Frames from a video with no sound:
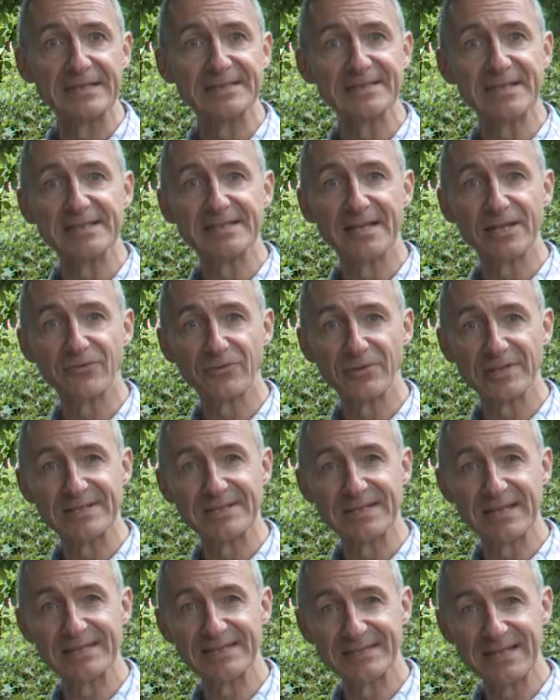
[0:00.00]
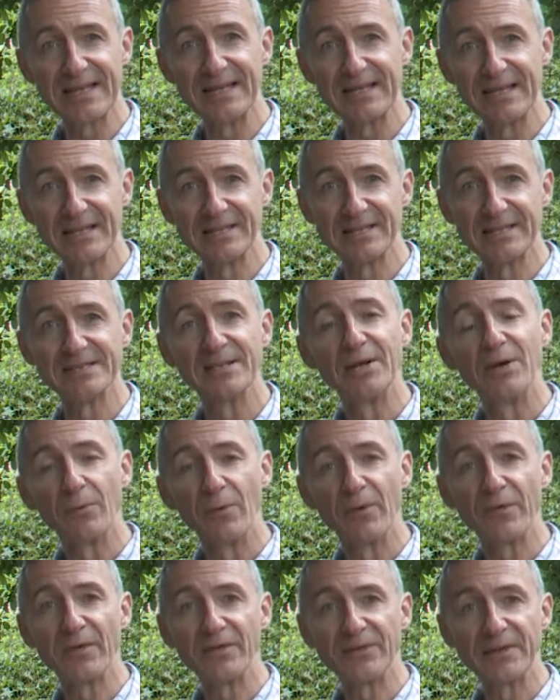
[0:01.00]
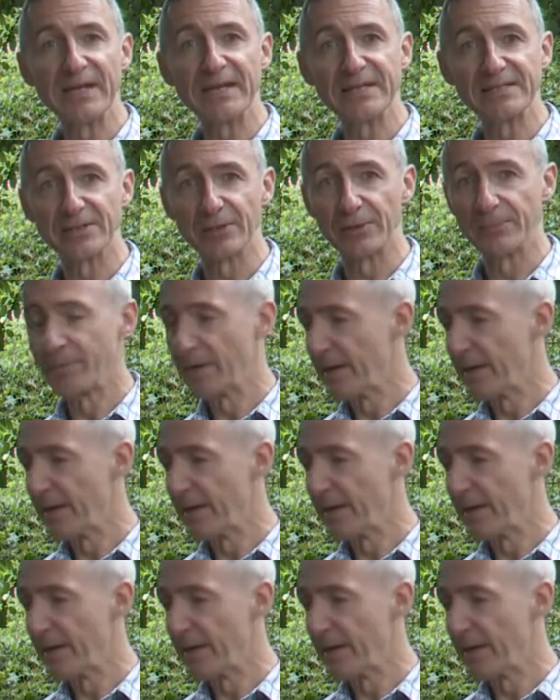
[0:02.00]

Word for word: 616 litres with the diesel.